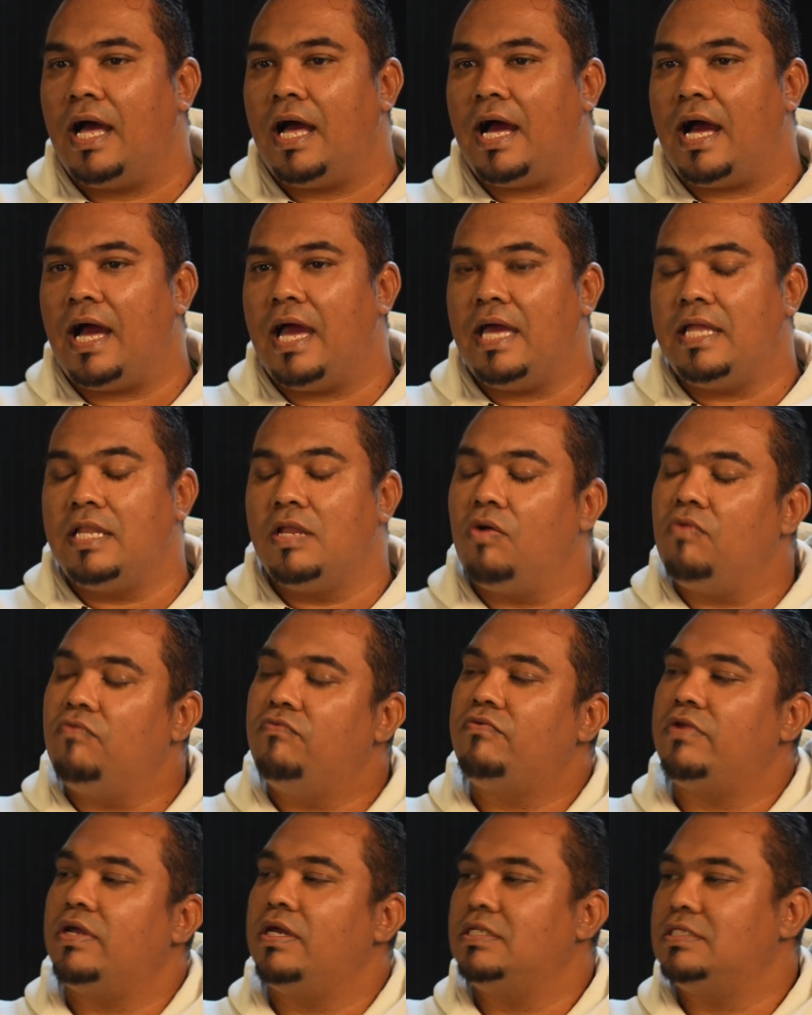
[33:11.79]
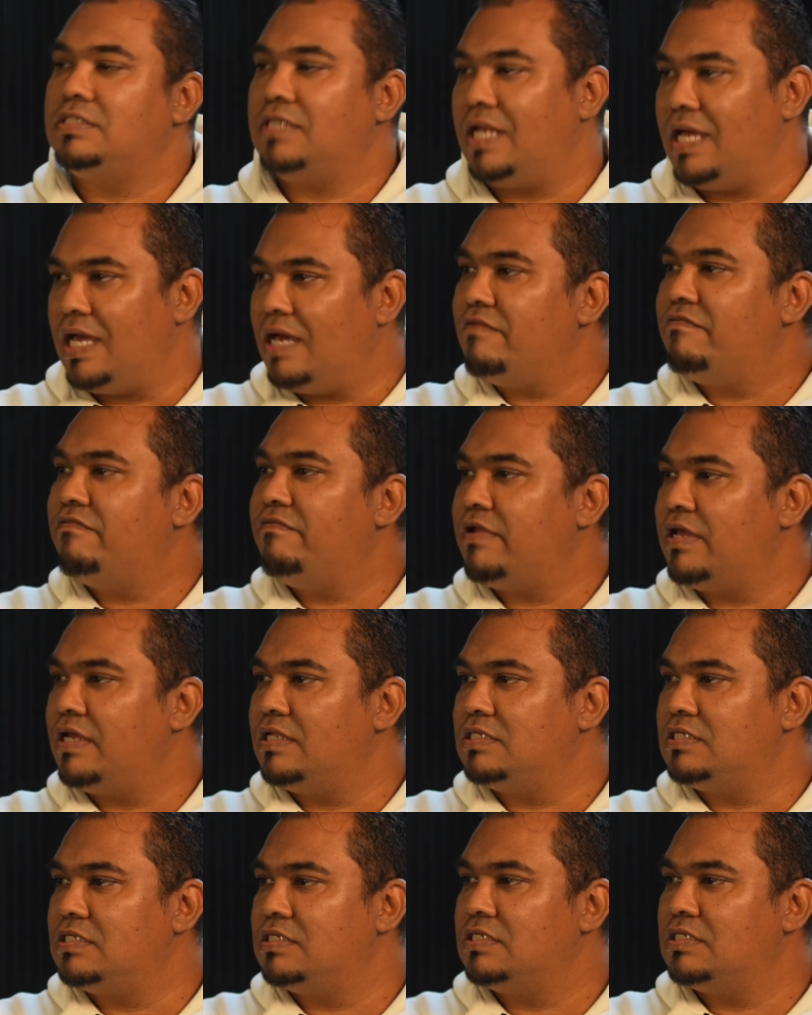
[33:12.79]
I know friends and I have
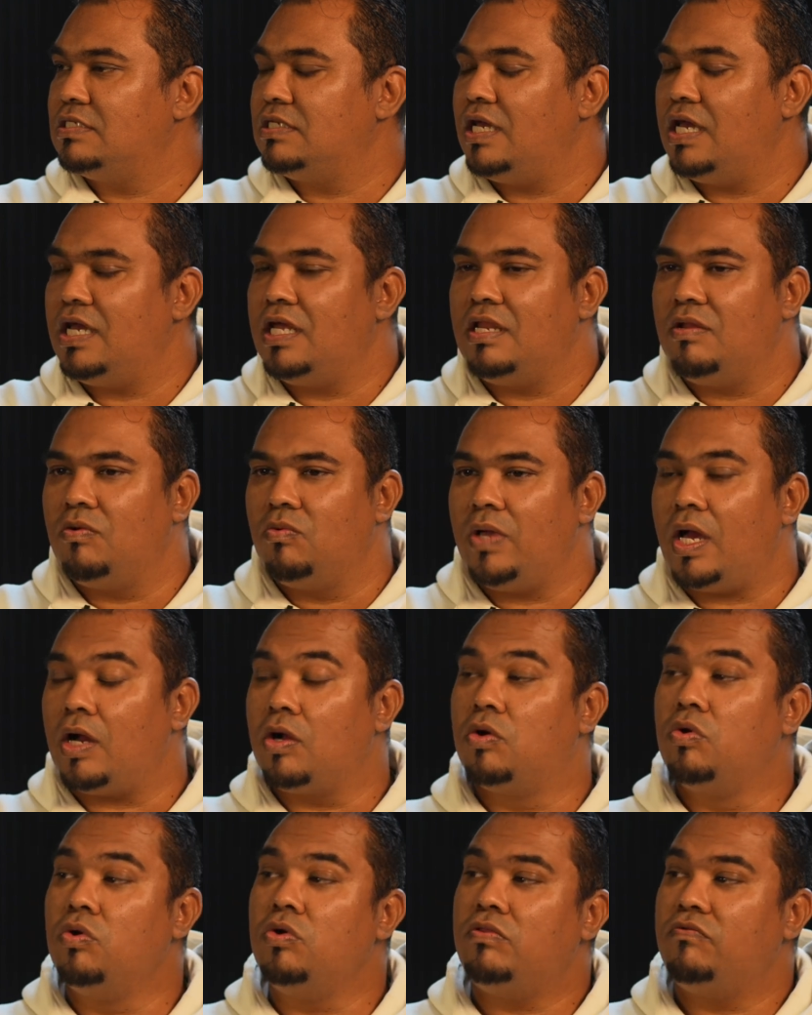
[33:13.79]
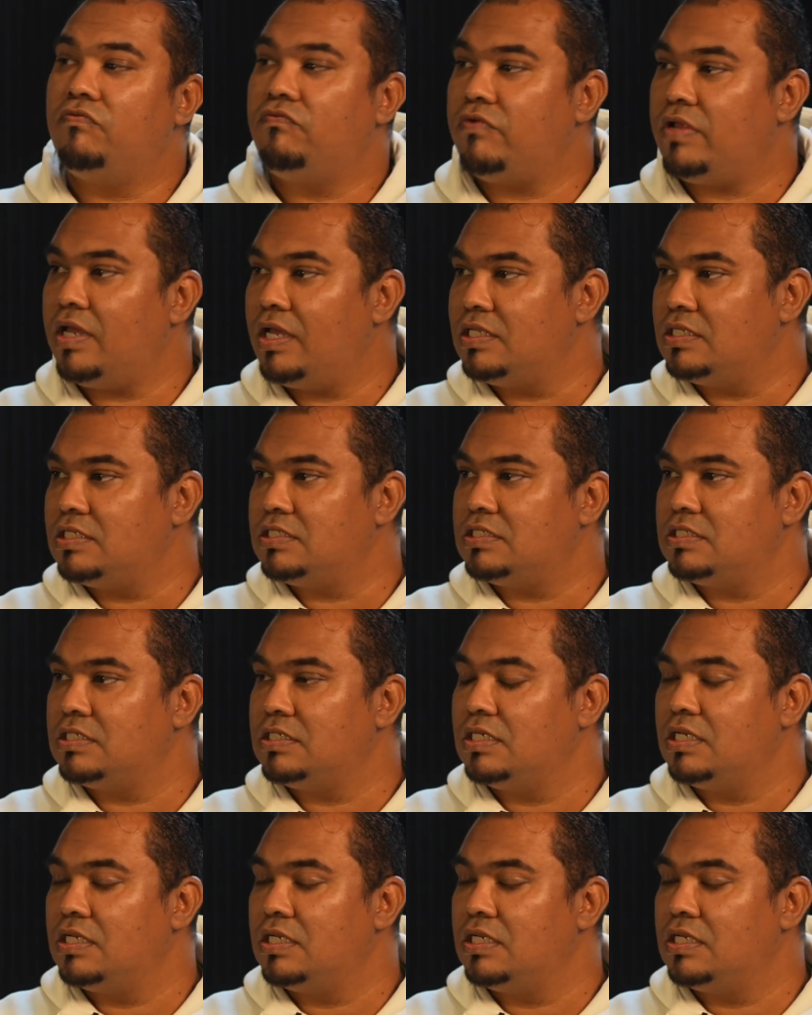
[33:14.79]
friends and we are good friends,